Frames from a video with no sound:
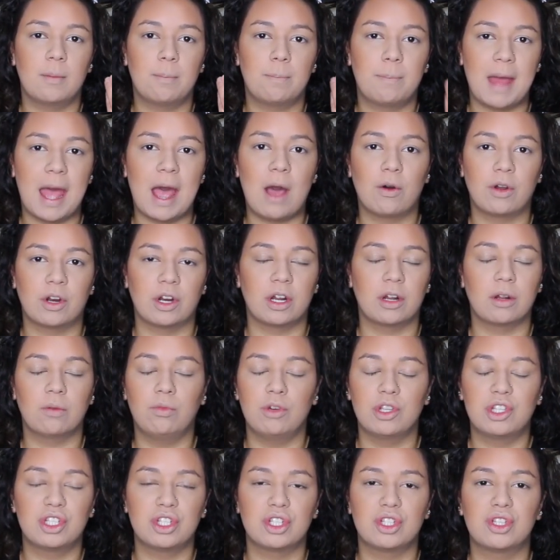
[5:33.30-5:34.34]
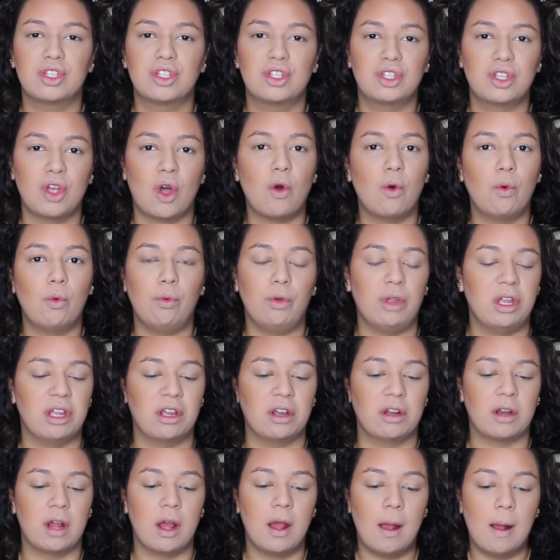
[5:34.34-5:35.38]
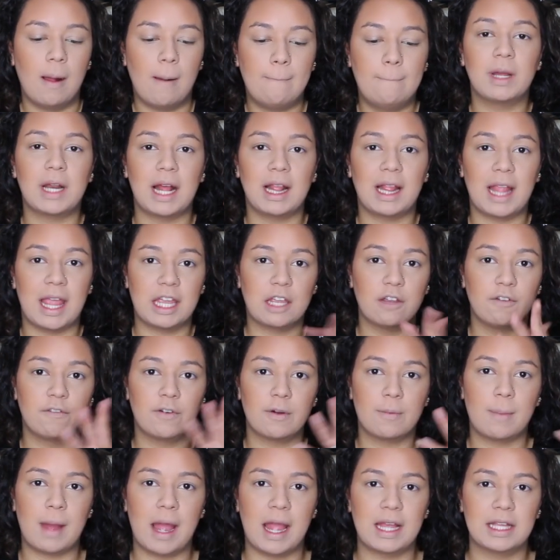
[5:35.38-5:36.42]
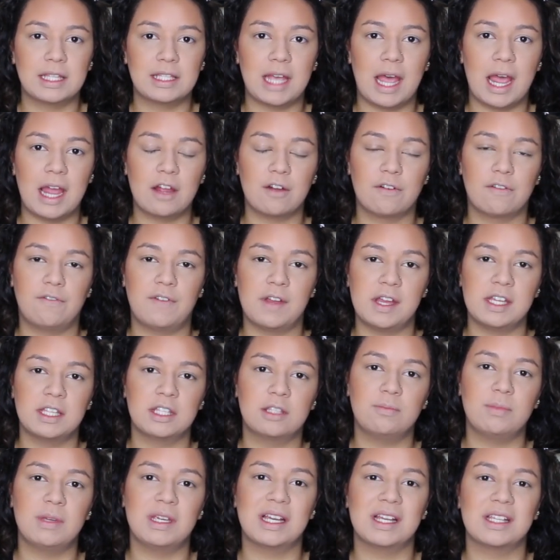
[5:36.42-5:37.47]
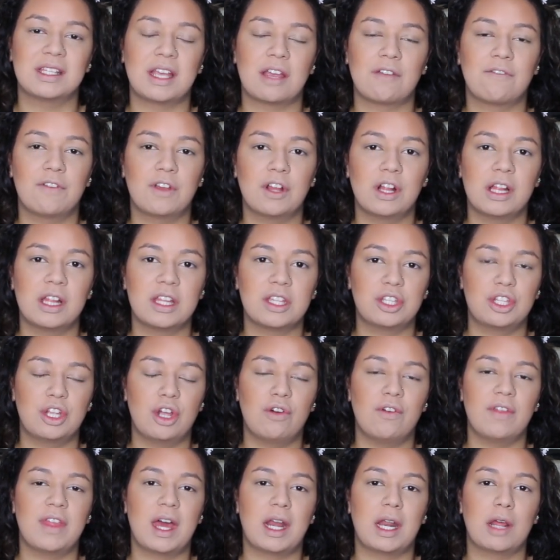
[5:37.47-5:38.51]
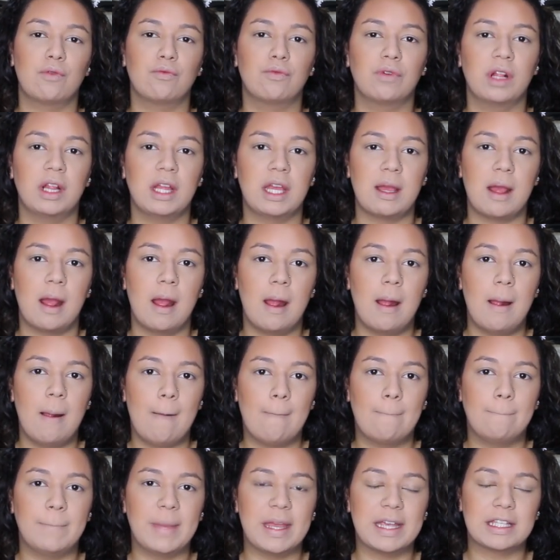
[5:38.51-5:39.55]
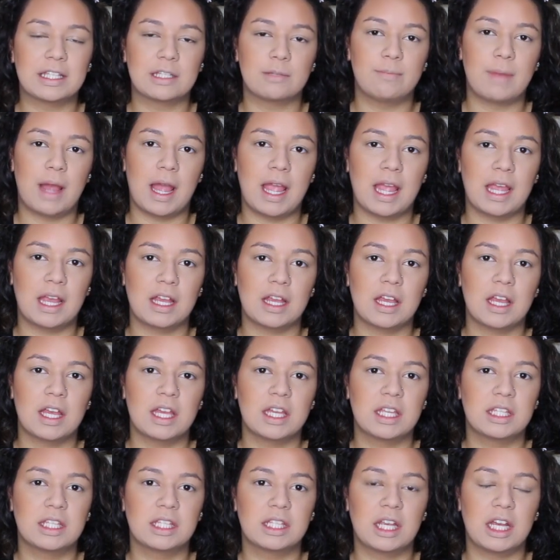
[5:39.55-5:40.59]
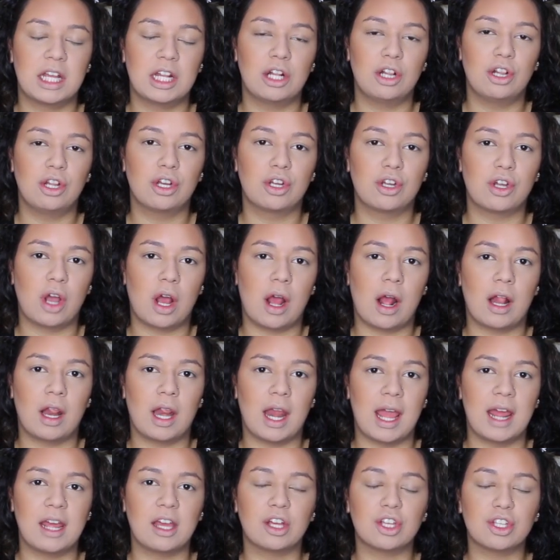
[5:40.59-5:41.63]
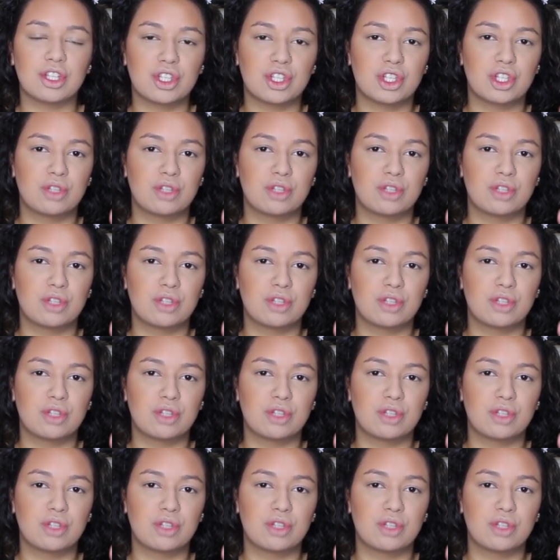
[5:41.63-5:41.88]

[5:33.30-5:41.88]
powder, which is so weird, but I like it for my entire face because I feel as though that it really makes my skin look like